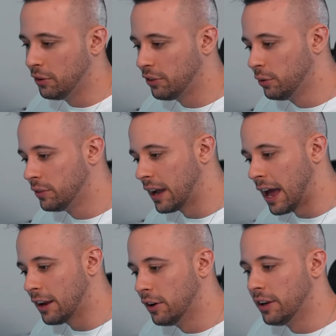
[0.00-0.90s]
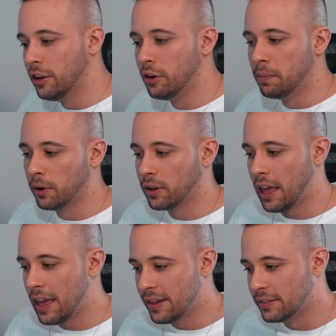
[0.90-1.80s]
choose the category that your book
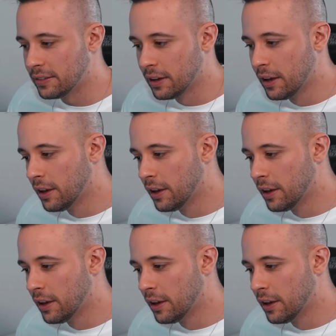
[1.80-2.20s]
is.